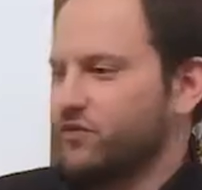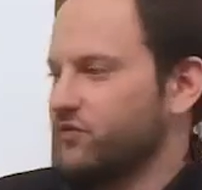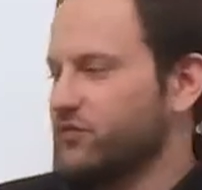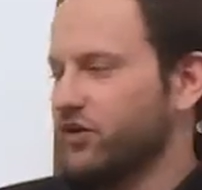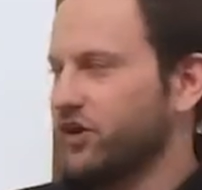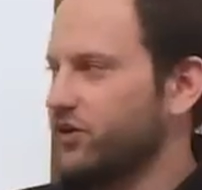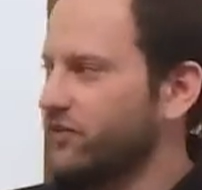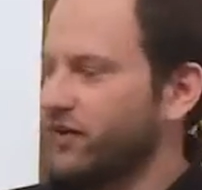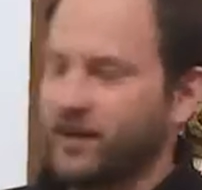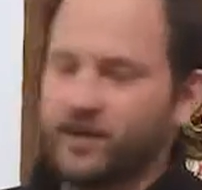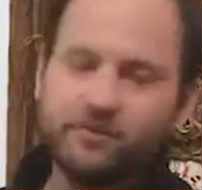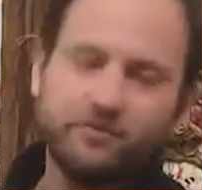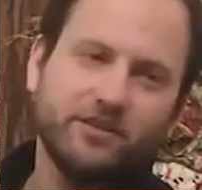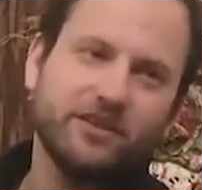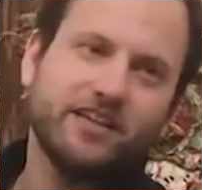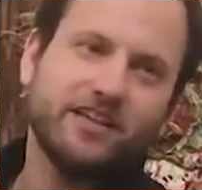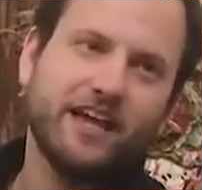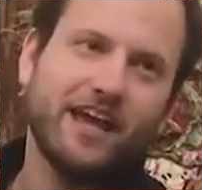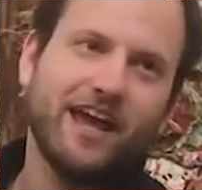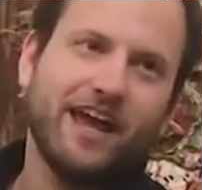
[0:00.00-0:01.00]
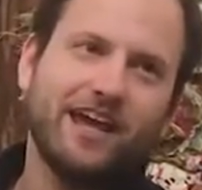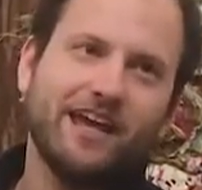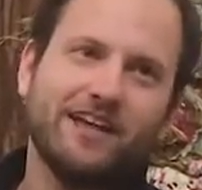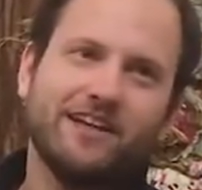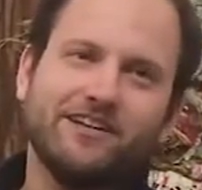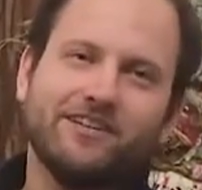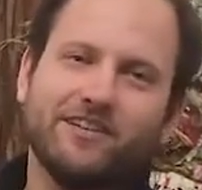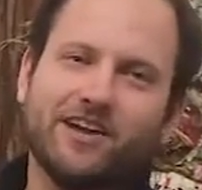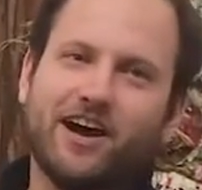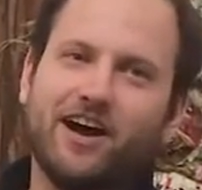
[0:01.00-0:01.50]
for fun randomly.
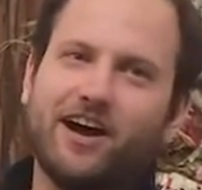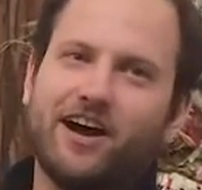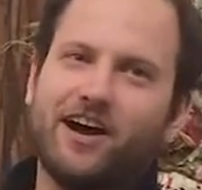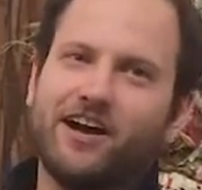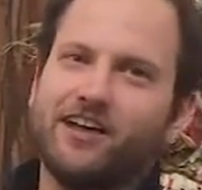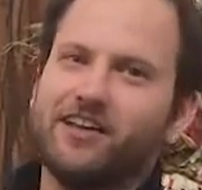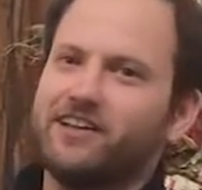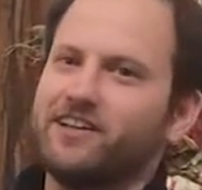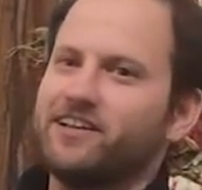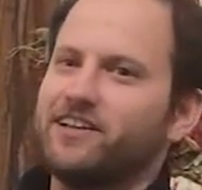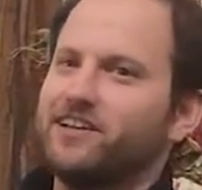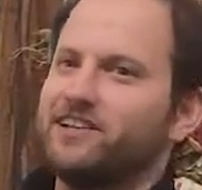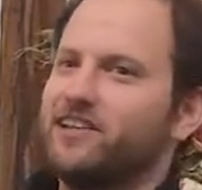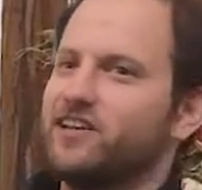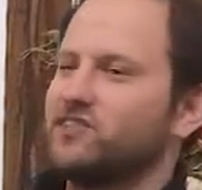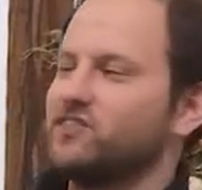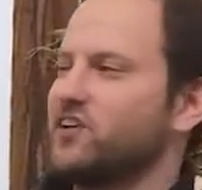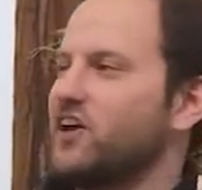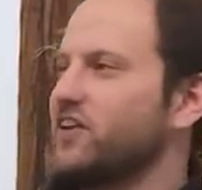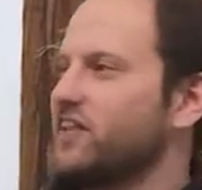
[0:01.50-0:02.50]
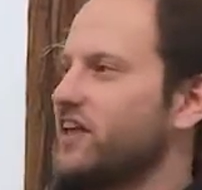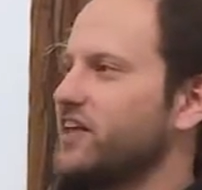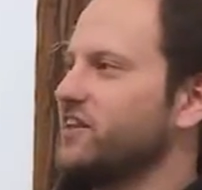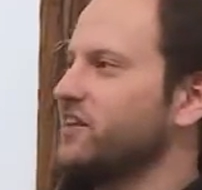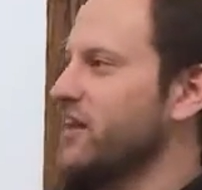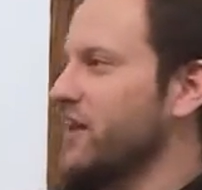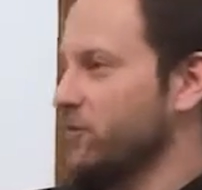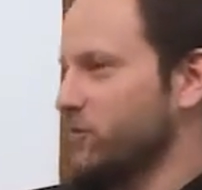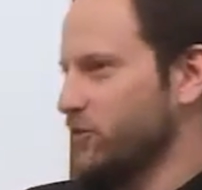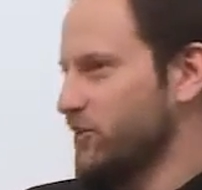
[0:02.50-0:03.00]
And they saw
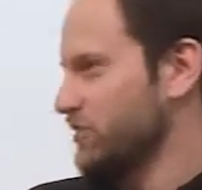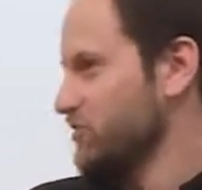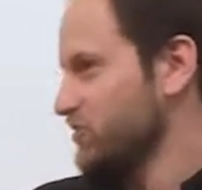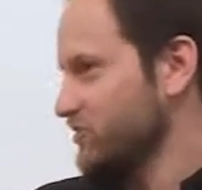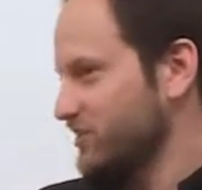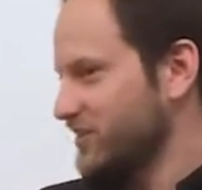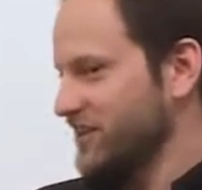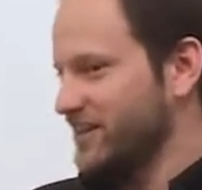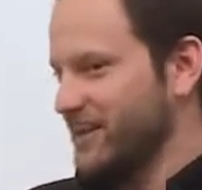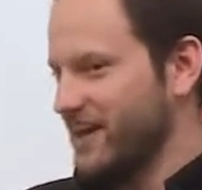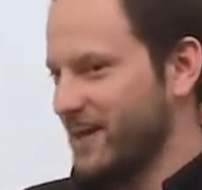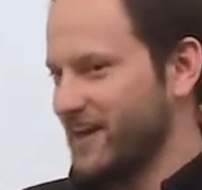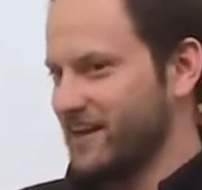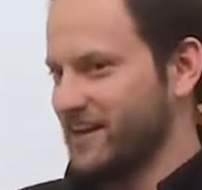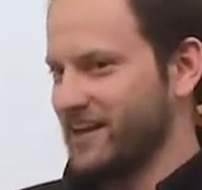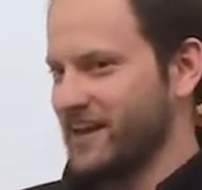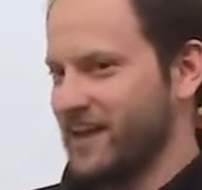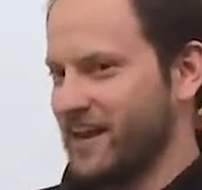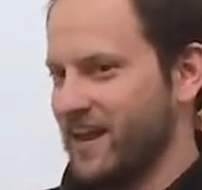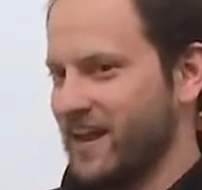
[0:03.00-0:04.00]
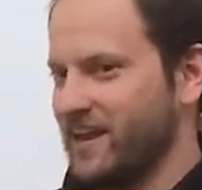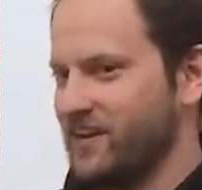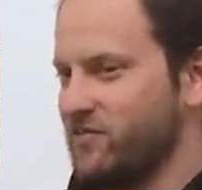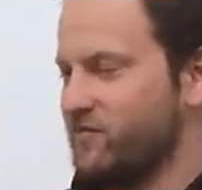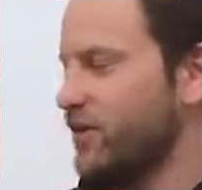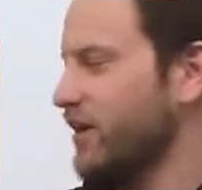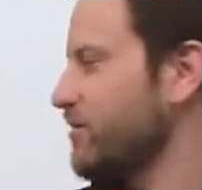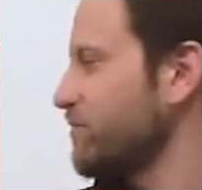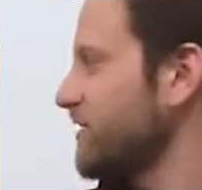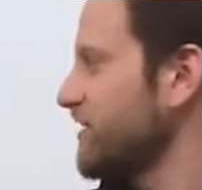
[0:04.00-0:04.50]
that and were interested in that and
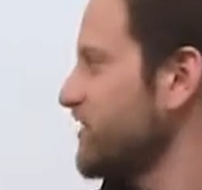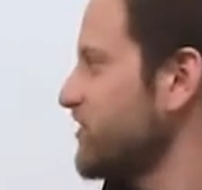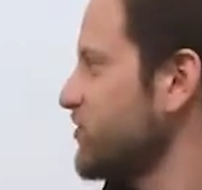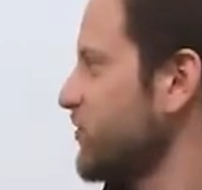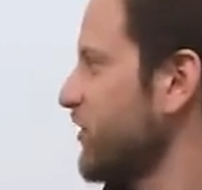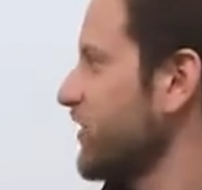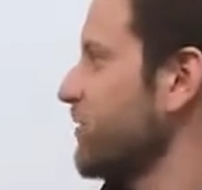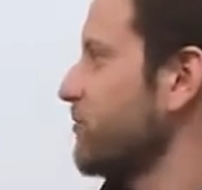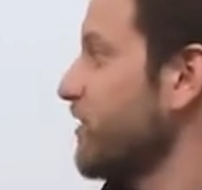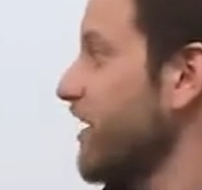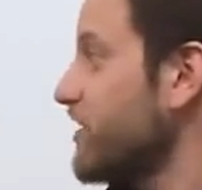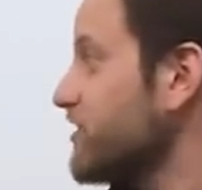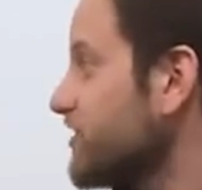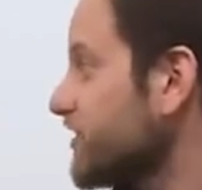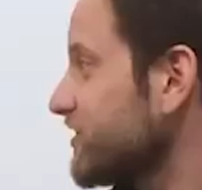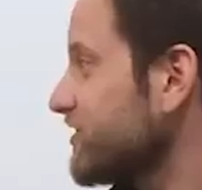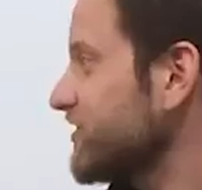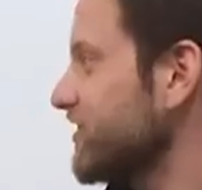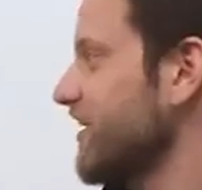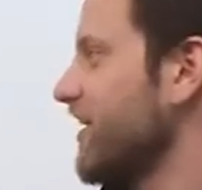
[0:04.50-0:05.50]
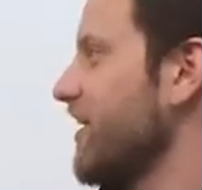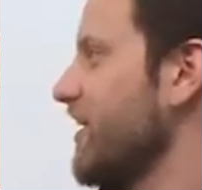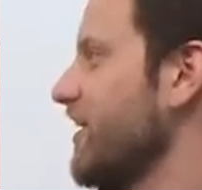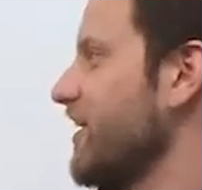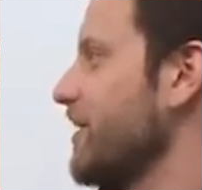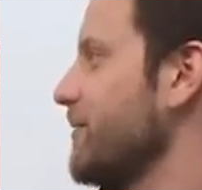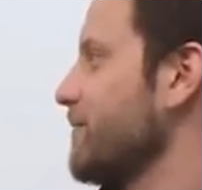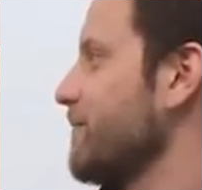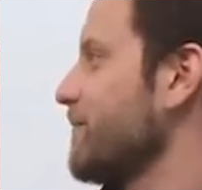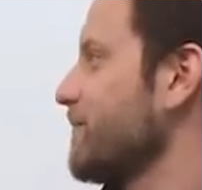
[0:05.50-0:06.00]
invited me to join the project
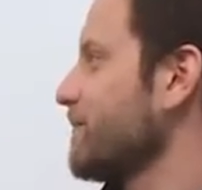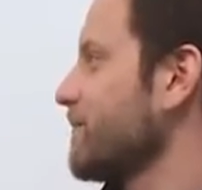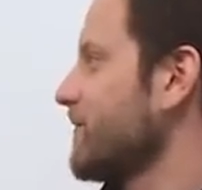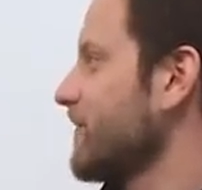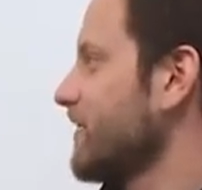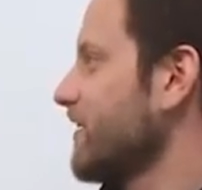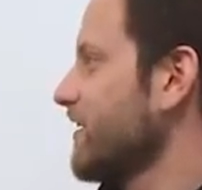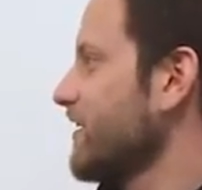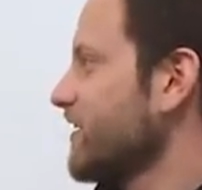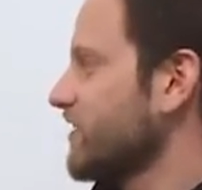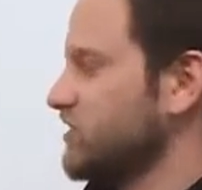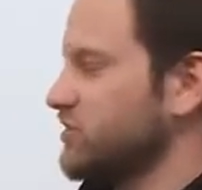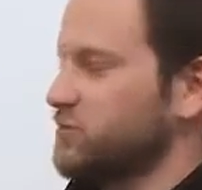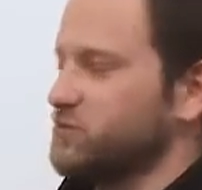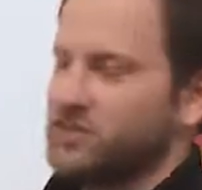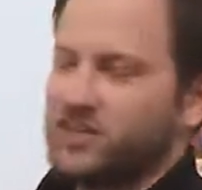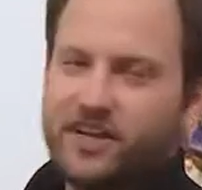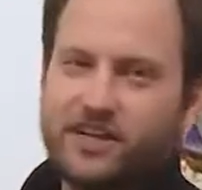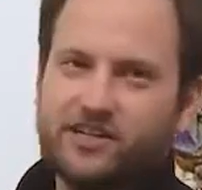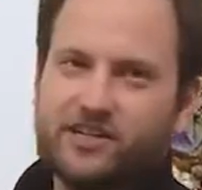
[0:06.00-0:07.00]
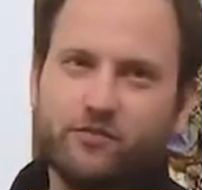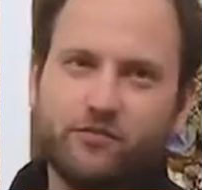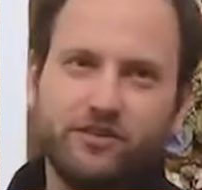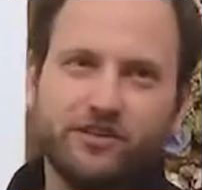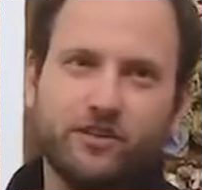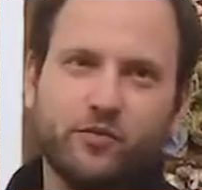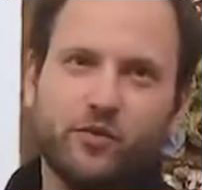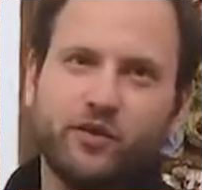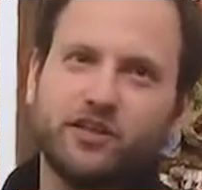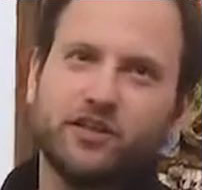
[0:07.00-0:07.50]
because it was kind of
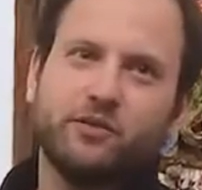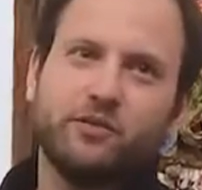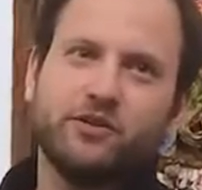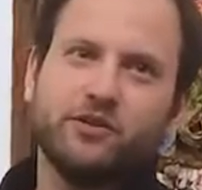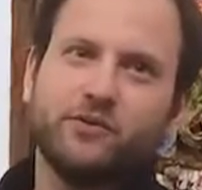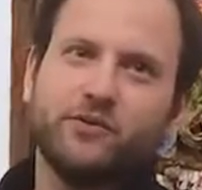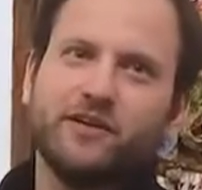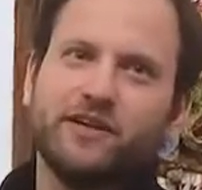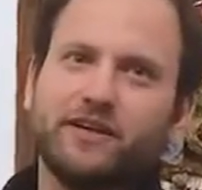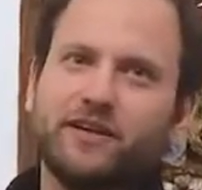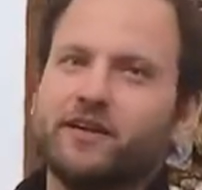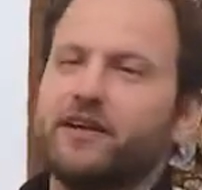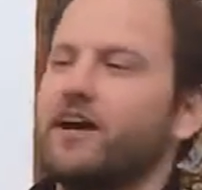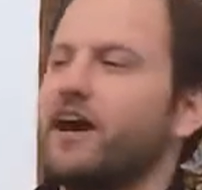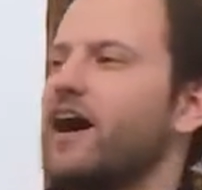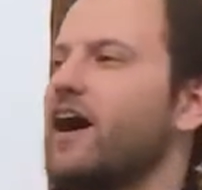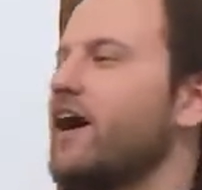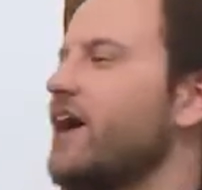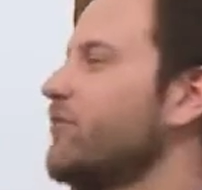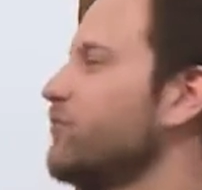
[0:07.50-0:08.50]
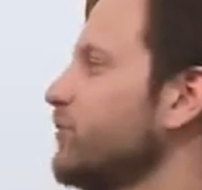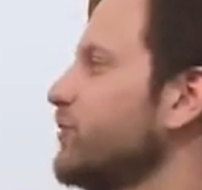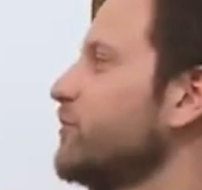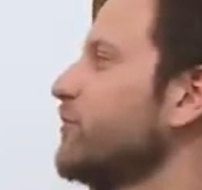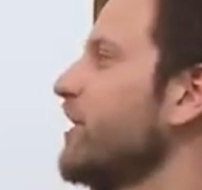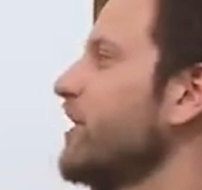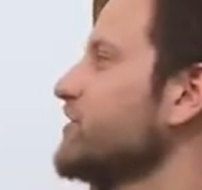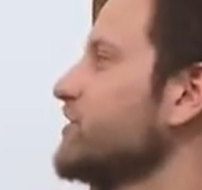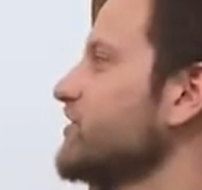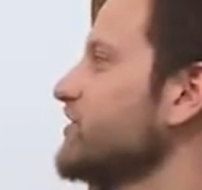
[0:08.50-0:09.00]
different than what they were doing for the
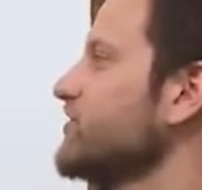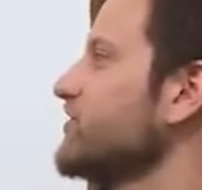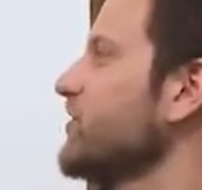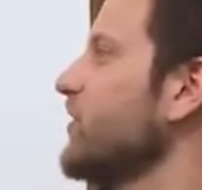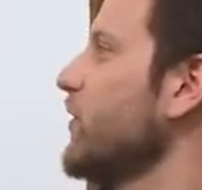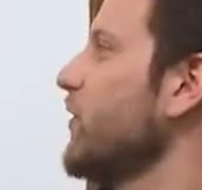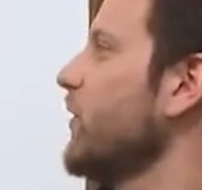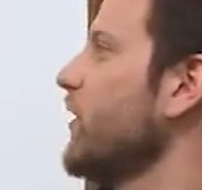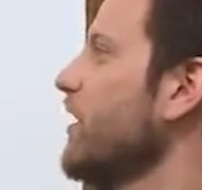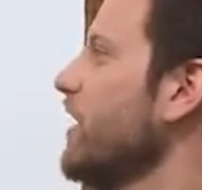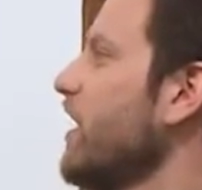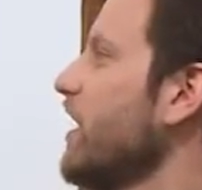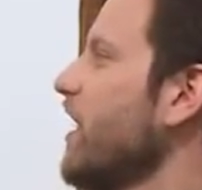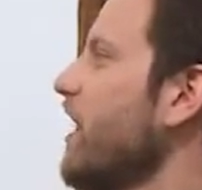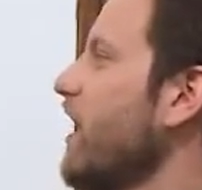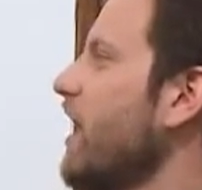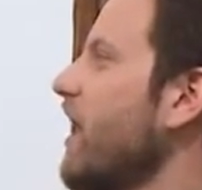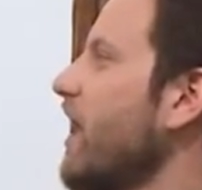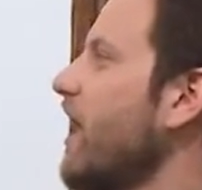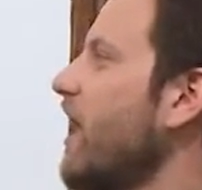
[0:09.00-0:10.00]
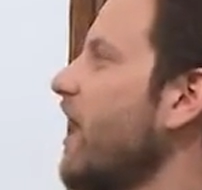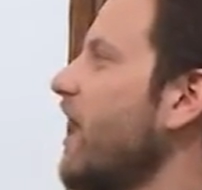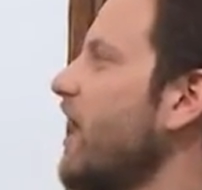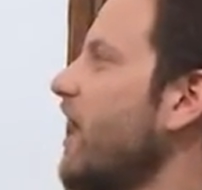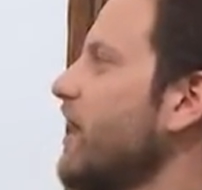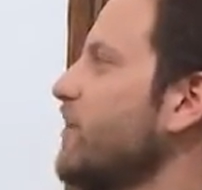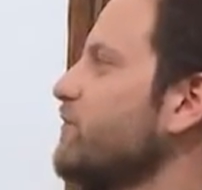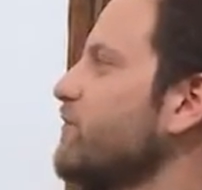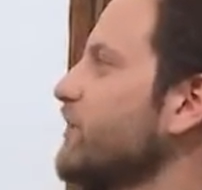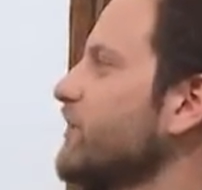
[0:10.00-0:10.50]
project. So
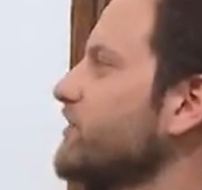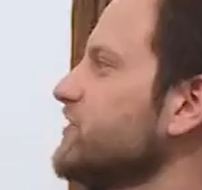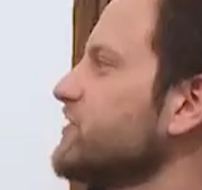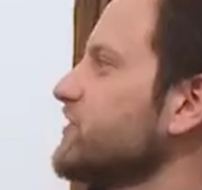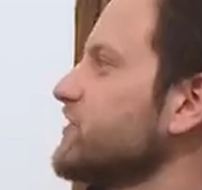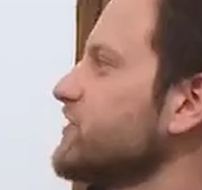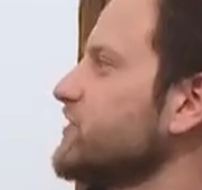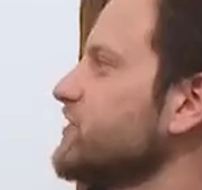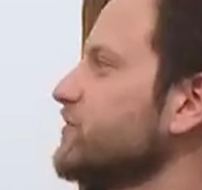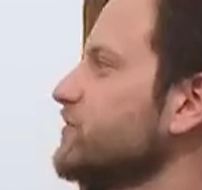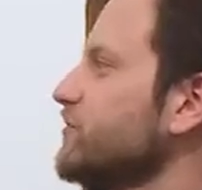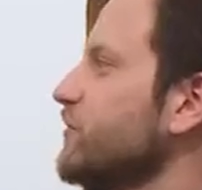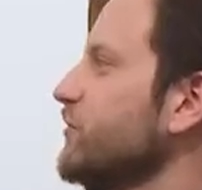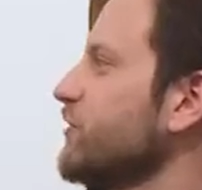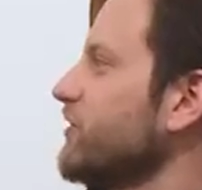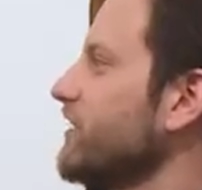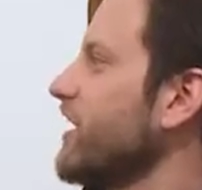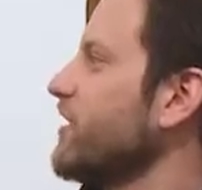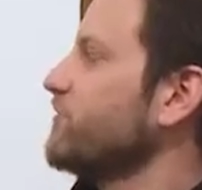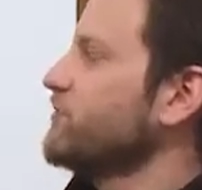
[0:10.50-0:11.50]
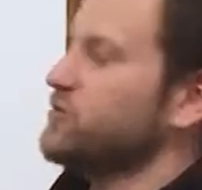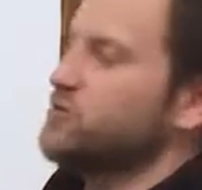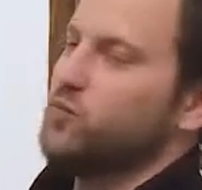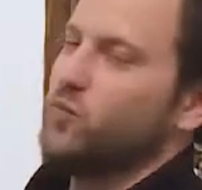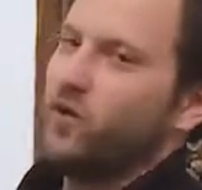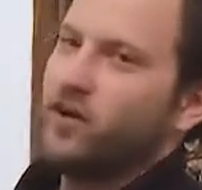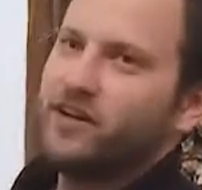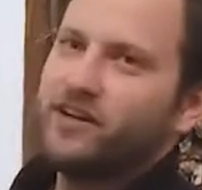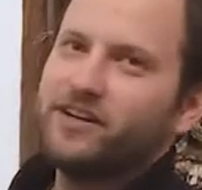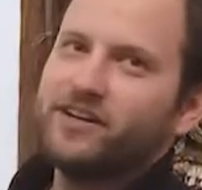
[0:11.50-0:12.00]
I figured since the photograph was
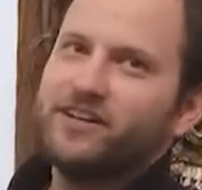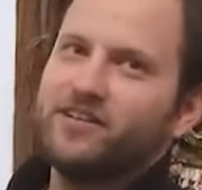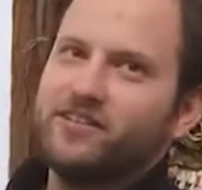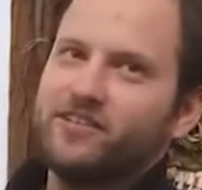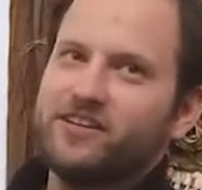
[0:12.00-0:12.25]
what